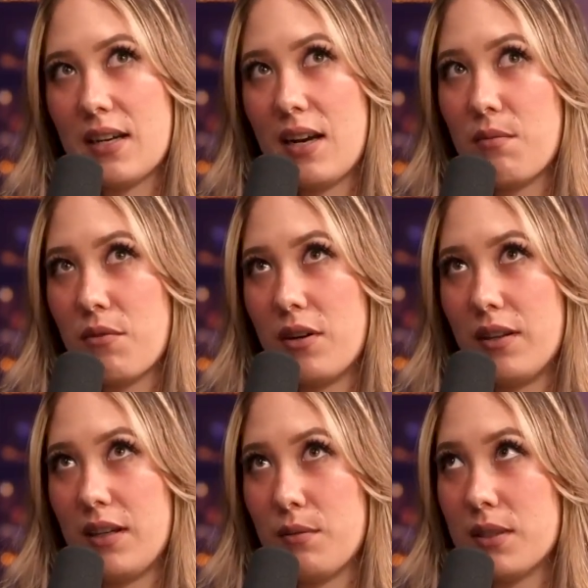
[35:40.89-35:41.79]
time
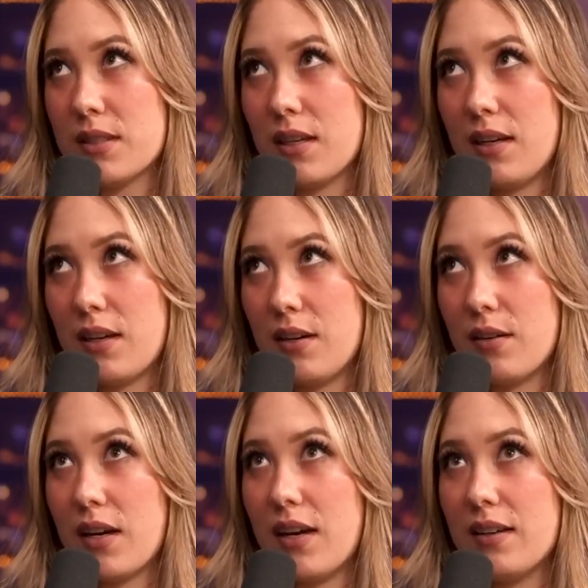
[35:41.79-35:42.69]
really was like,
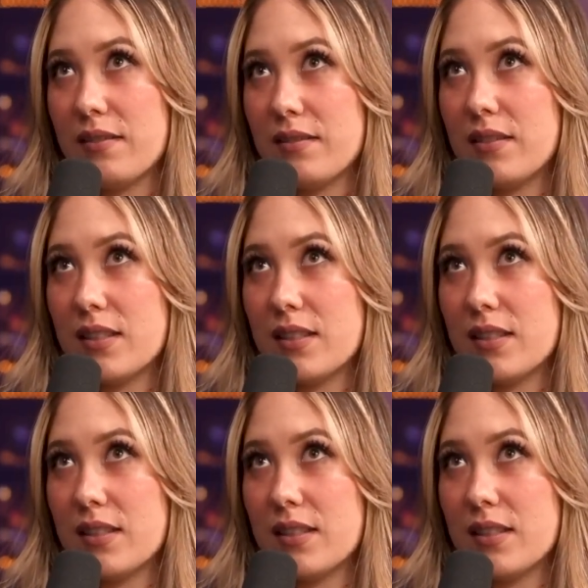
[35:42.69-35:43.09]
okay,